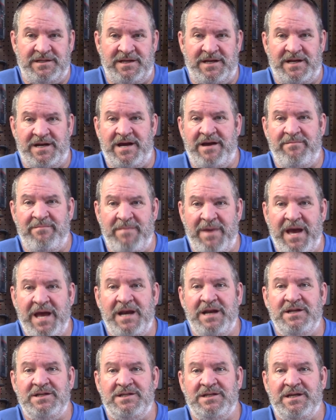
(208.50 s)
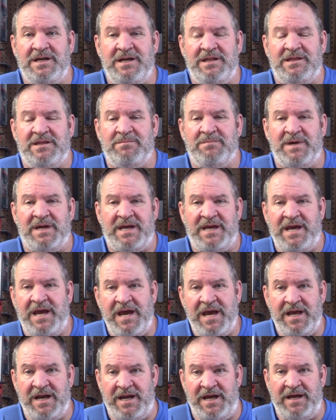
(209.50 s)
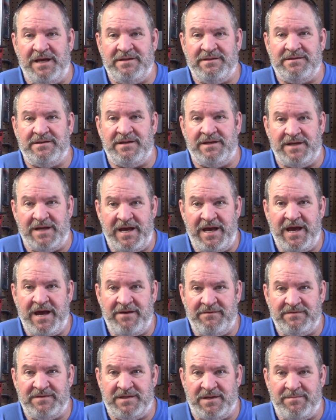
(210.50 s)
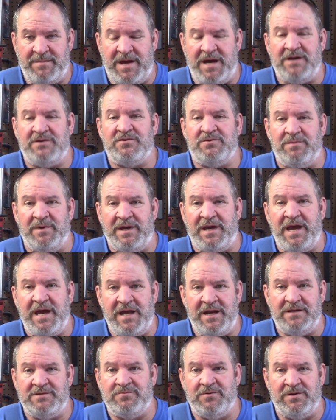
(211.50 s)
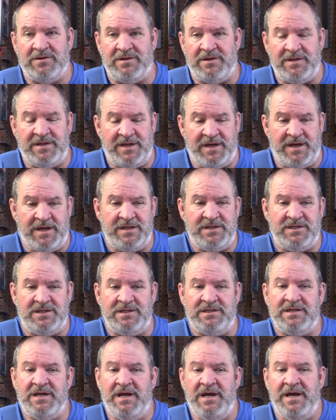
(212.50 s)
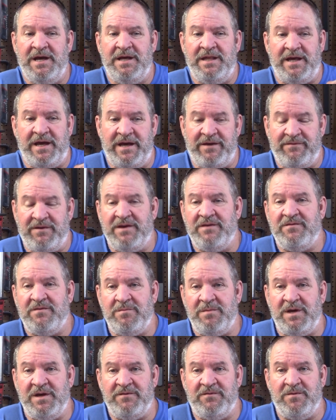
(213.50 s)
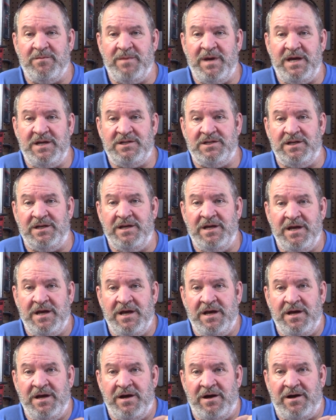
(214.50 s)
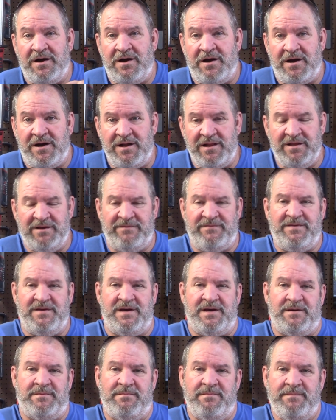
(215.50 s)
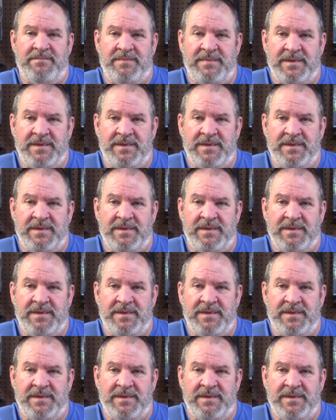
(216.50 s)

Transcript: that I've managed to get the mechanics, and I have some actual mechanics work on the engines that have given me information, all of them